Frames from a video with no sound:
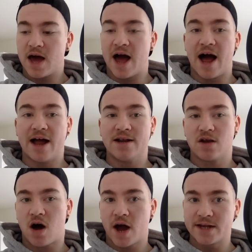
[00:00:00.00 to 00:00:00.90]

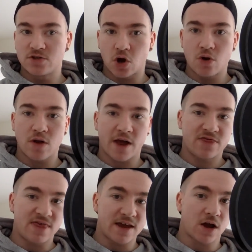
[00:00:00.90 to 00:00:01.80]
And I
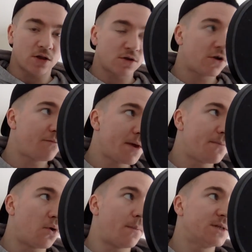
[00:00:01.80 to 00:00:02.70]
think a lot of
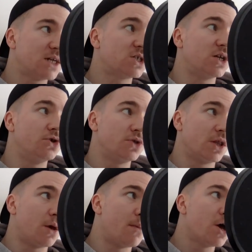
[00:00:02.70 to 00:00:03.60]
people are potentially
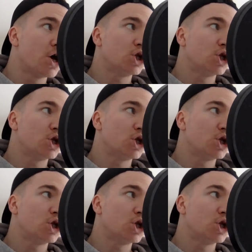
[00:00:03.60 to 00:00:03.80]
using them